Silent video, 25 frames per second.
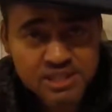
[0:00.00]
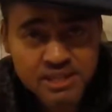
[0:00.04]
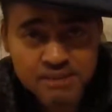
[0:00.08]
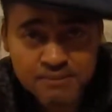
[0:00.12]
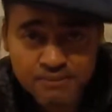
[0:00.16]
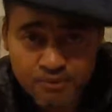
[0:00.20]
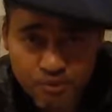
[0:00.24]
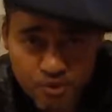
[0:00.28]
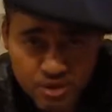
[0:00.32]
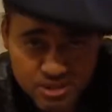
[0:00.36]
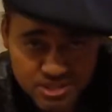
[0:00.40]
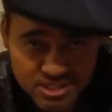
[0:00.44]
The
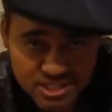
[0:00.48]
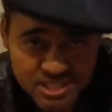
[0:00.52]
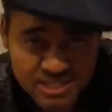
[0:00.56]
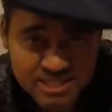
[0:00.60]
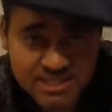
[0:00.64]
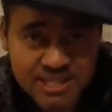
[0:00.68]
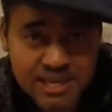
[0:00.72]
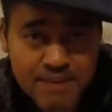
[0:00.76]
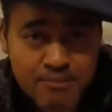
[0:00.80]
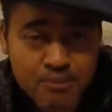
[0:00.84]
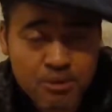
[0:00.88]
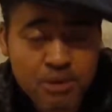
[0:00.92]

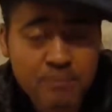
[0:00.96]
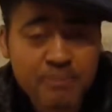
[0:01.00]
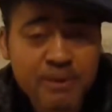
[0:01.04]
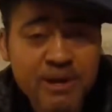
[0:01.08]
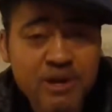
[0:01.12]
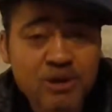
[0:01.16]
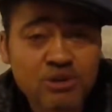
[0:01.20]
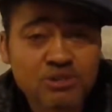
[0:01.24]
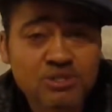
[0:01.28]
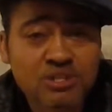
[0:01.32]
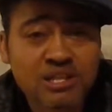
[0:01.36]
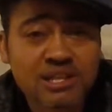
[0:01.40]
M14 Type bore
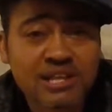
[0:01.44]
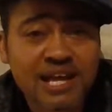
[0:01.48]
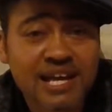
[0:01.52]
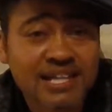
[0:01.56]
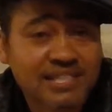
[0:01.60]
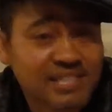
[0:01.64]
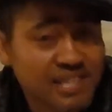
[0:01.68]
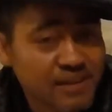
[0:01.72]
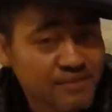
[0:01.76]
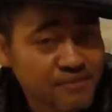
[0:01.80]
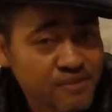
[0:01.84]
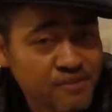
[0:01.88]
barrel is a
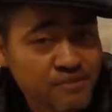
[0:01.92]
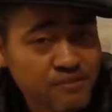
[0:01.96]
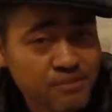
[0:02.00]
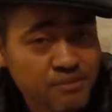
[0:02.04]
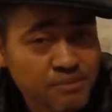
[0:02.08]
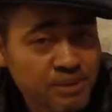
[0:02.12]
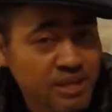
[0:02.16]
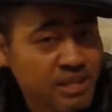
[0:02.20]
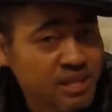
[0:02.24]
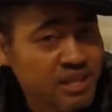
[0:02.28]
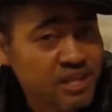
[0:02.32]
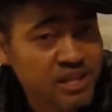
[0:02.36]
lot different
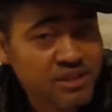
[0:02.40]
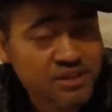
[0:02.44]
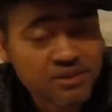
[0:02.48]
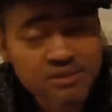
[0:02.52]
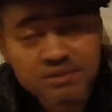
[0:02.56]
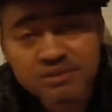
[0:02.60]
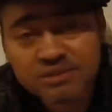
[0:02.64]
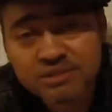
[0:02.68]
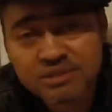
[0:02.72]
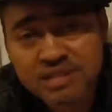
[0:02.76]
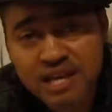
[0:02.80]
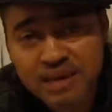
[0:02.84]
from any other
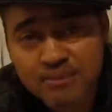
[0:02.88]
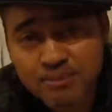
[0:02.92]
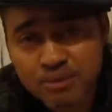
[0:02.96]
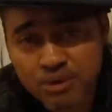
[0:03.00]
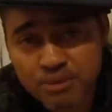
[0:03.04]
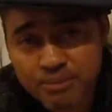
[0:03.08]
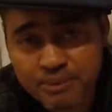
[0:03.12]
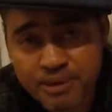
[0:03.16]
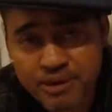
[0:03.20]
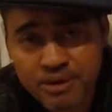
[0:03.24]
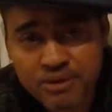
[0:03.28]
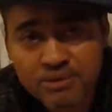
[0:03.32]
Type
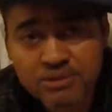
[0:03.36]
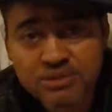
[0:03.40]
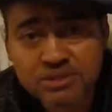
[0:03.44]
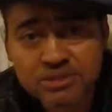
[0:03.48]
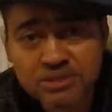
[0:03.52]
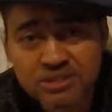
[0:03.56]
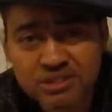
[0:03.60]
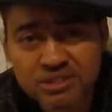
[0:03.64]
bore barrels.